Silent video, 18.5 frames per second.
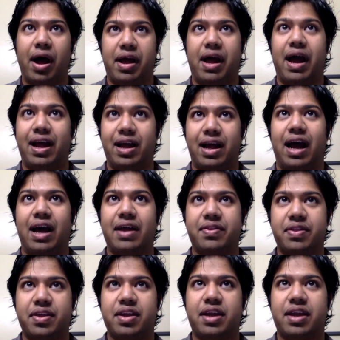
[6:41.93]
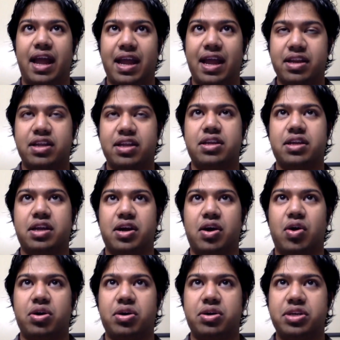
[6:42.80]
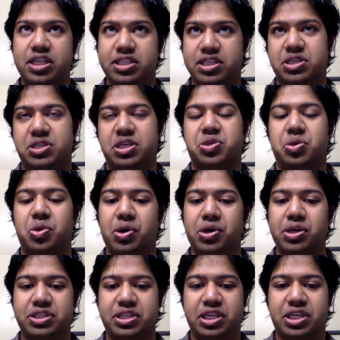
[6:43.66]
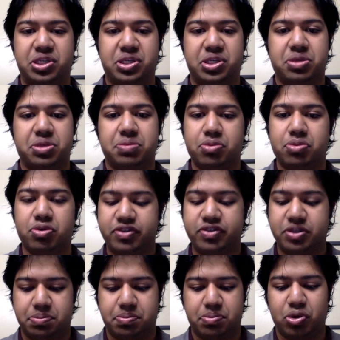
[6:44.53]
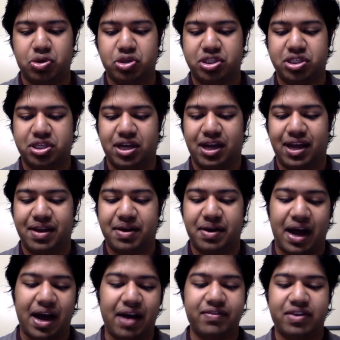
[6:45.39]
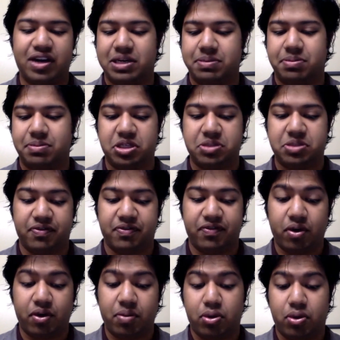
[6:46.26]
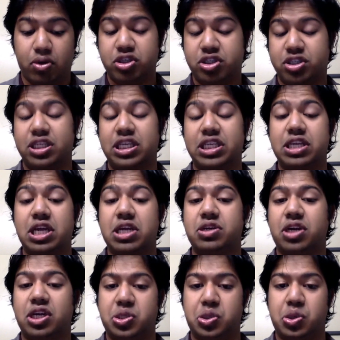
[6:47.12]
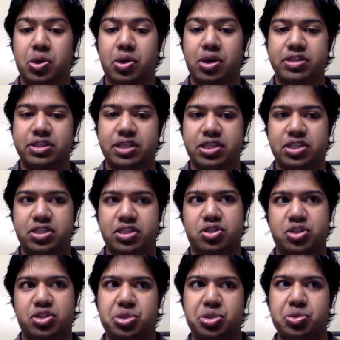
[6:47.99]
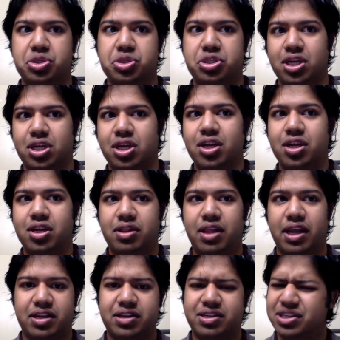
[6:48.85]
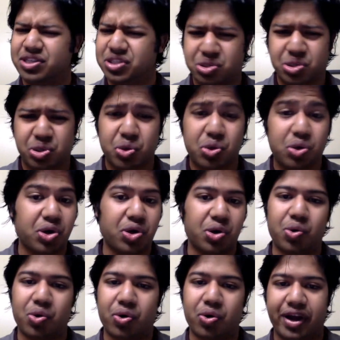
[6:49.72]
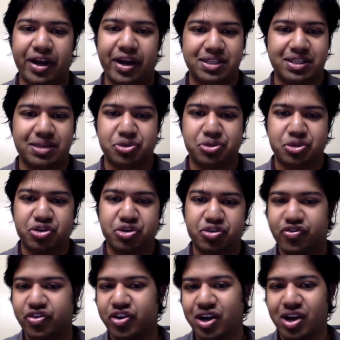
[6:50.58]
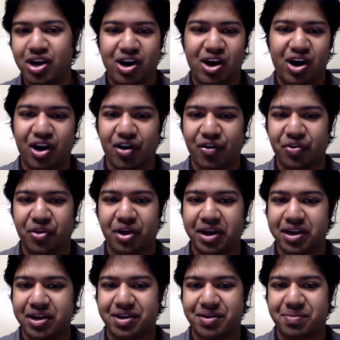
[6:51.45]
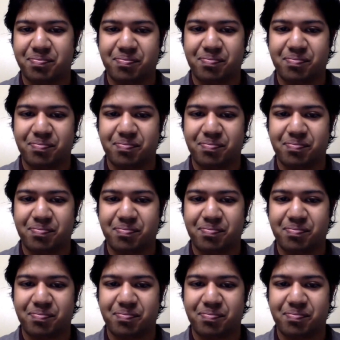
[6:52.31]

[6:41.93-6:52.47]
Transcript: I, I think any decentralized organization could move some most and i've talked about this before most decentralized organizations use like discord or like some sort of online